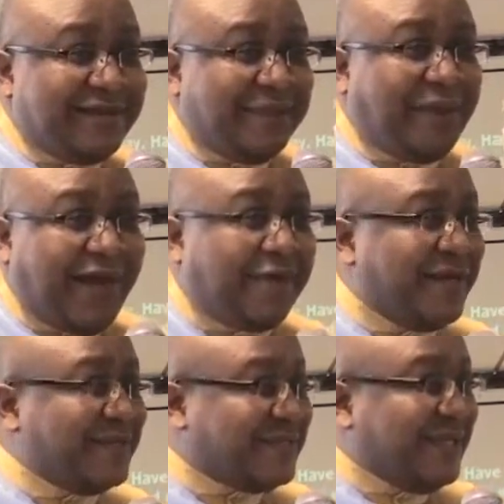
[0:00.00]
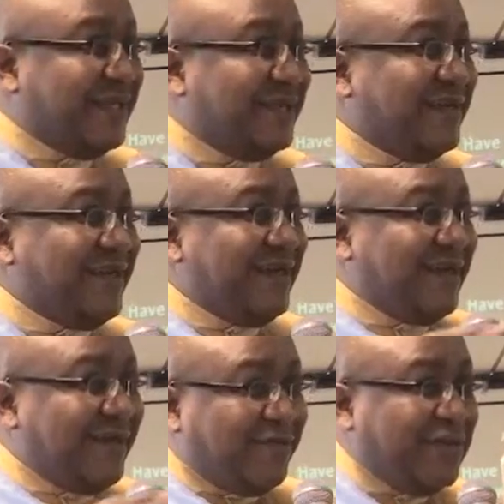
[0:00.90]
the power to see
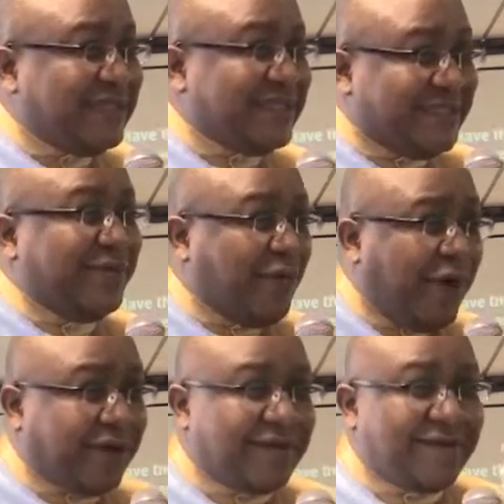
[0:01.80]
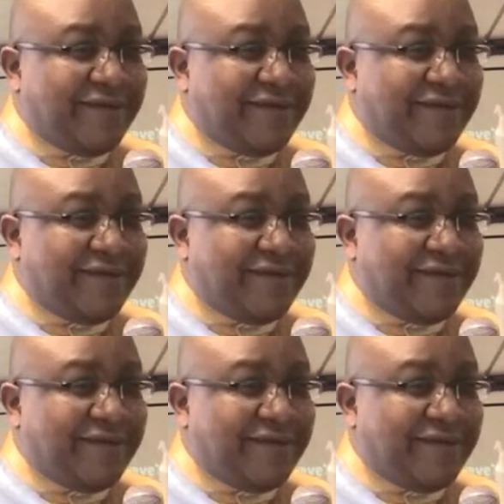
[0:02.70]
will this thing work.